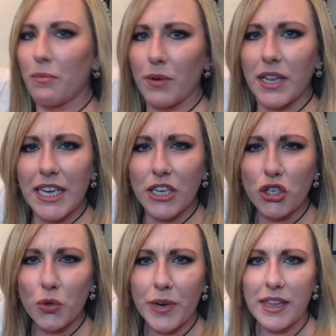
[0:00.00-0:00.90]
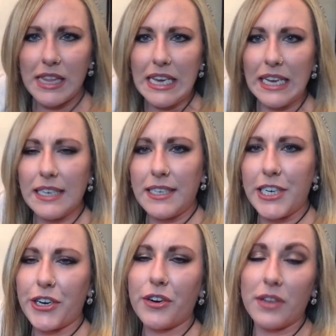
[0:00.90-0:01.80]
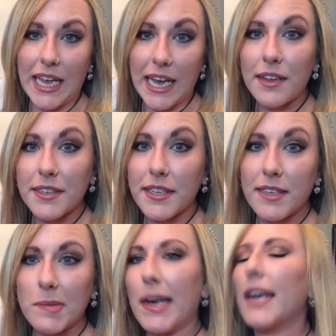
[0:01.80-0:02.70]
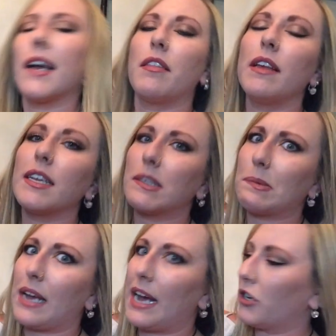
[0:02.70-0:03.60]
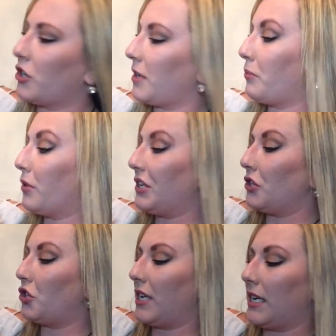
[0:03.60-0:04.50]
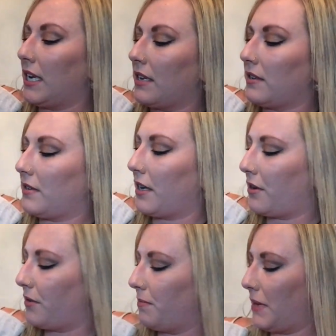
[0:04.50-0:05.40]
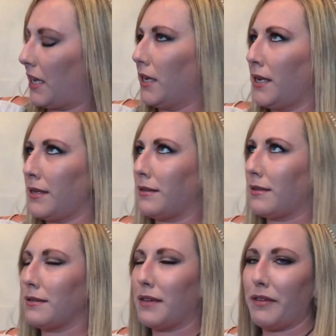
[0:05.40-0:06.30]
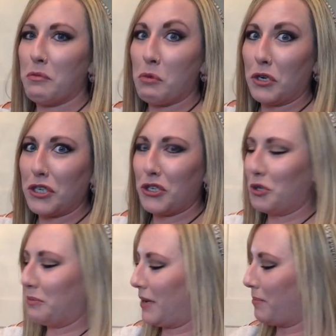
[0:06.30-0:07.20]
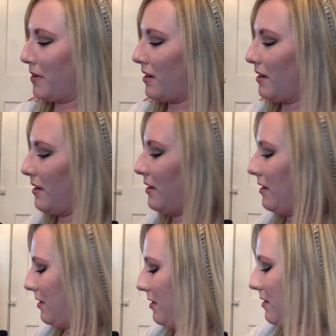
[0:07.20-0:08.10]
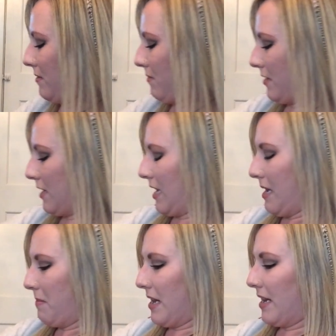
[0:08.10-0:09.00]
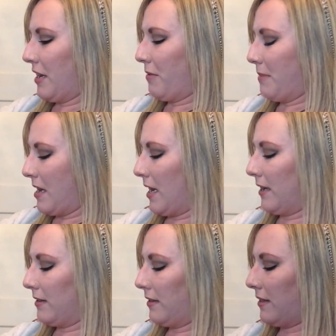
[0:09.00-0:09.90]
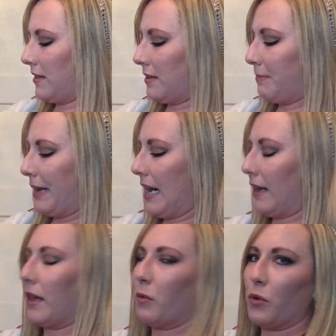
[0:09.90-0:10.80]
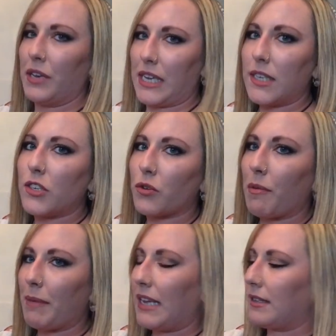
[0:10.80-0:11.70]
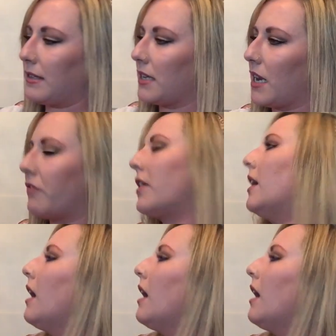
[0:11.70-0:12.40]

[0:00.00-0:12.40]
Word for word: I really enjoy the interior layout to this bag. I think it's actually pretty genius. So, my goodness, even more tissue paper. I keep that nearby because this is a bag that will need to remain stuffed.